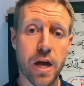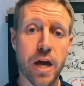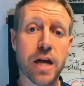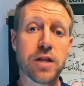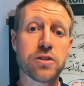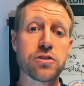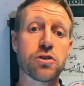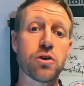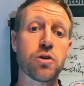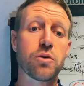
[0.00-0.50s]

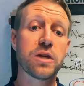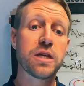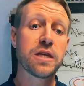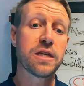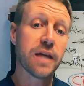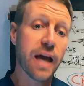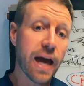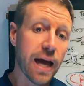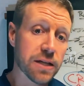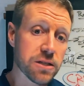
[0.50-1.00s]
And so,
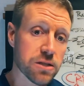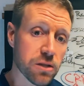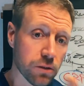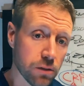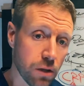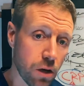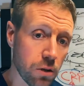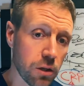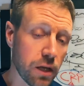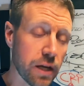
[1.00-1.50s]
yes,
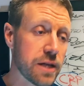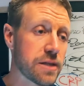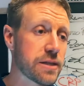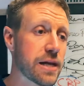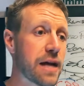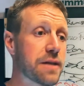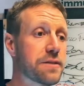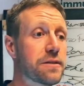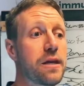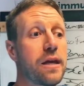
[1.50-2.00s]
Lola is
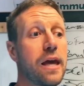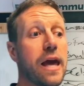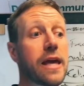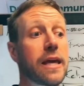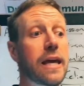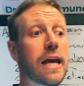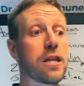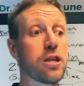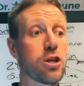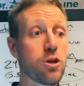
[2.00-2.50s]
asking, hey,
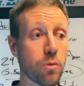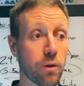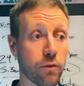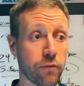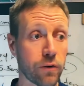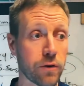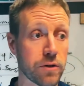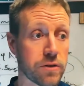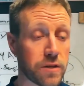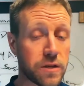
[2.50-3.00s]
can you
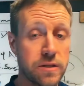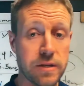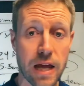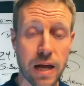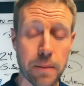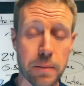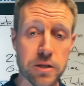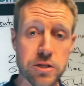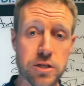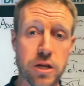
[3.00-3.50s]
reverse the
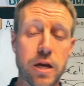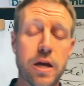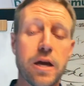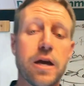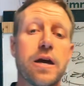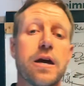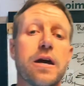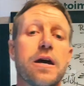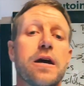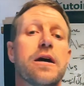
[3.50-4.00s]
damage?
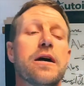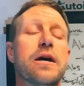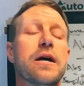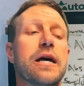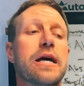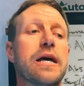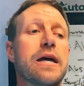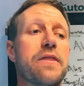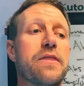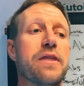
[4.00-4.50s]

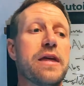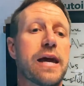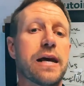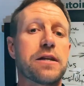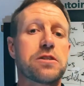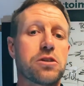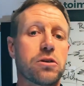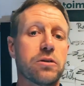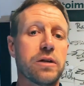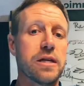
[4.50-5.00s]
The
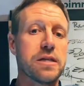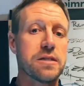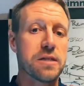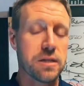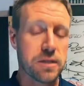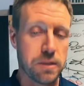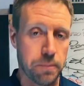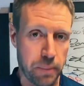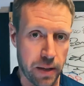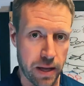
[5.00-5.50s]
answer is
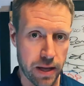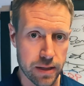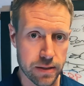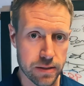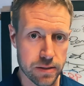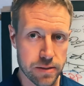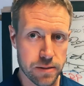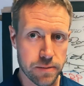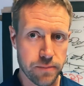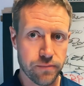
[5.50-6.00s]
it
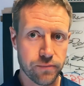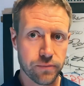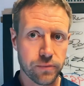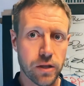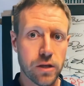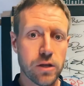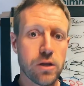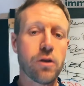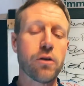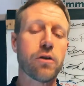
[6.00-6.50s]
depends.
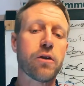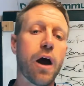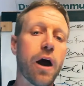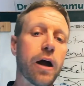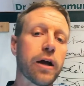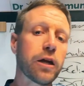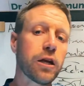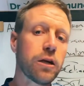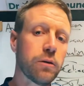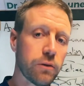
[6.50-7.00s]
You're
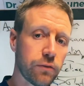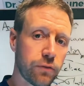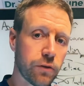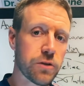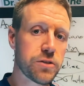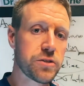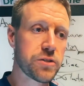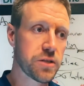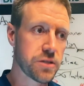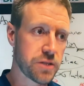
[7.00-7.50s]
not going to
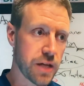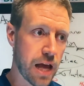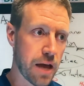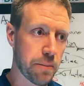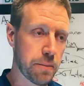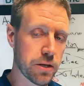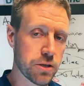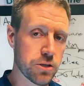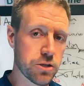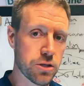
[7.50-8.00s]
reverse the
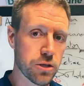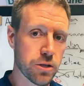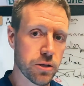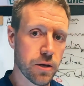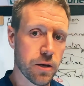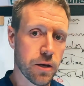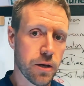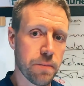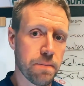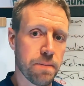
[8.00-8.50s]
damage
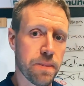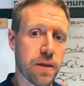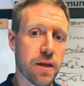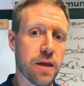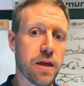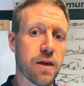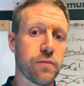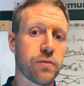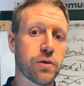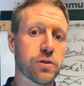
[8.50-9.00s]

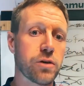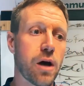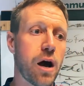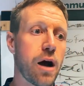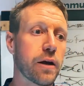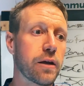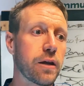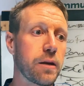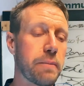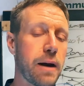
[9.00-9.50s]
if you're
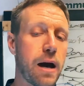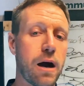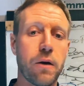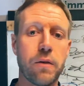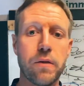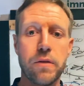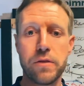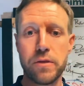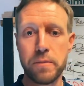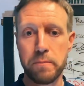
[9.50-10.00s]
talking
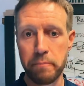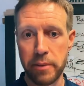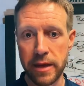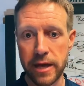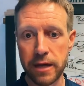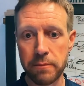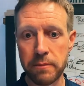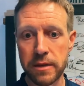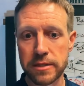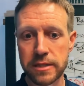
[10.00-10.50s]
about the
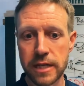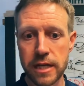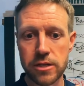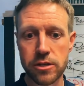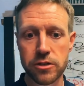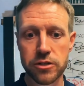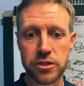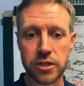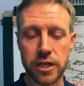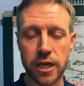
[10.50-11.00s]
pigment in
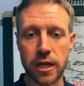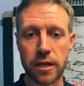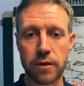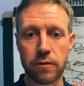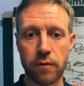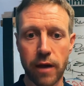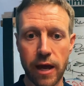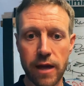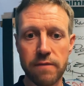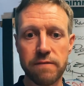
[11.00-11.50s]
your skin,
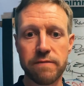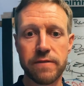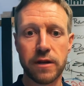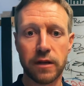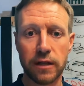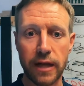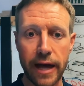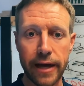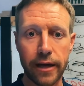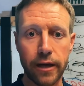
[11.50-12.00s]
right?
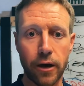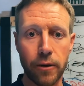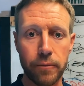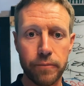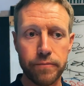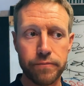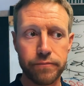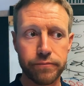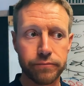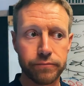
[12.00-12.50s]
Vitiligo.
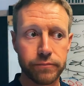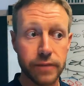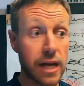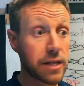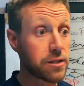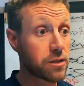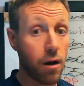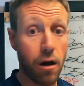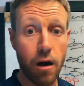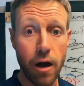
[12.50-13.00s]

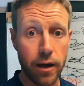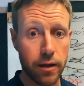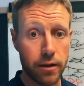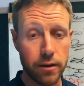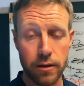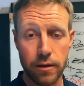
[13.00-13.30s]
That's gone.